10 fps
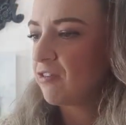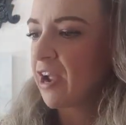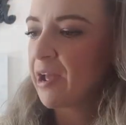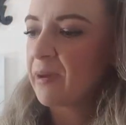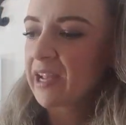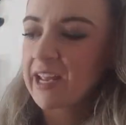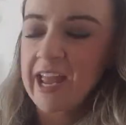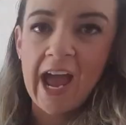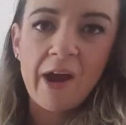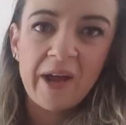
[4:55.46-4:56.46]
gram
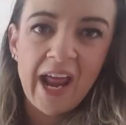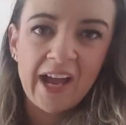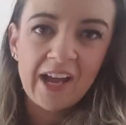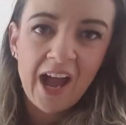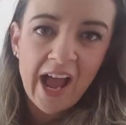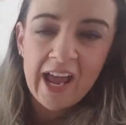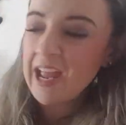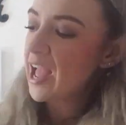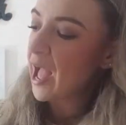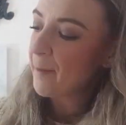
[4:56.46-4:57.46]
cacao and
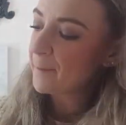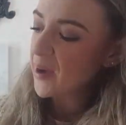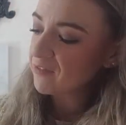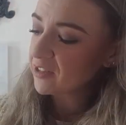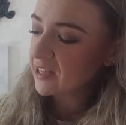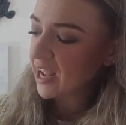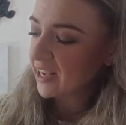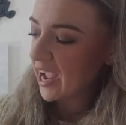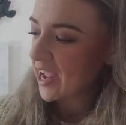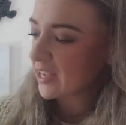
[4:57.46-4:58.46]
acai muffin
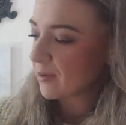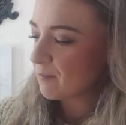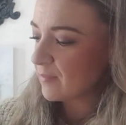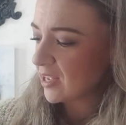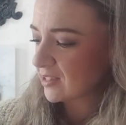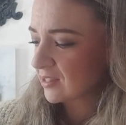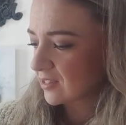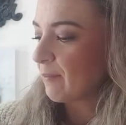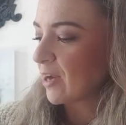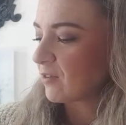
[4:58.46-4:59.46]
cake
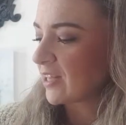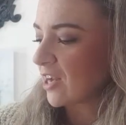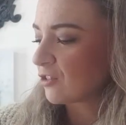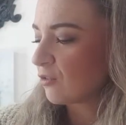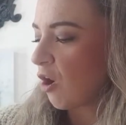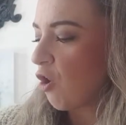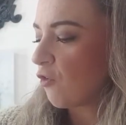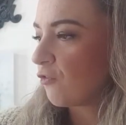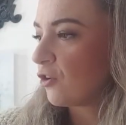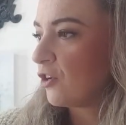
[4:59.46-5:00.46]
mix made with natural
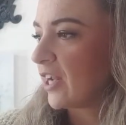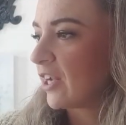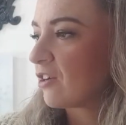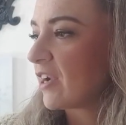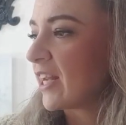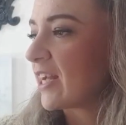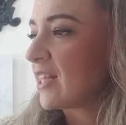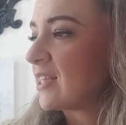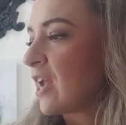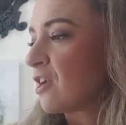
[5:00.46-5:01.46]
whole food
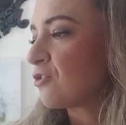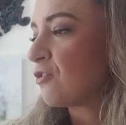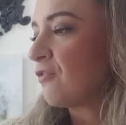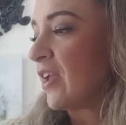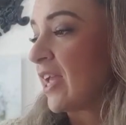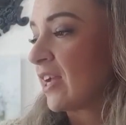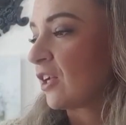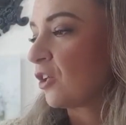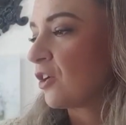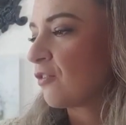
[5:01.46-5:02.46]
ingredients, natural,
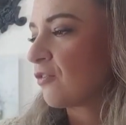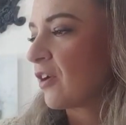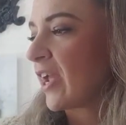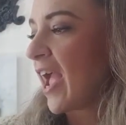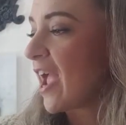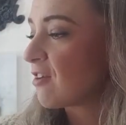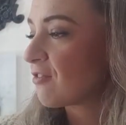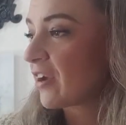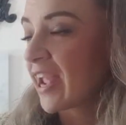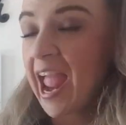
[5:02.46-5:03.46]
vegan, gluten-free,
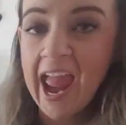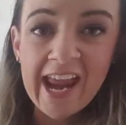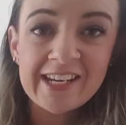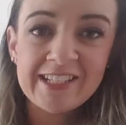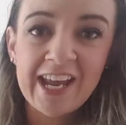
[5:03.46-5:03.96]
egg-free, and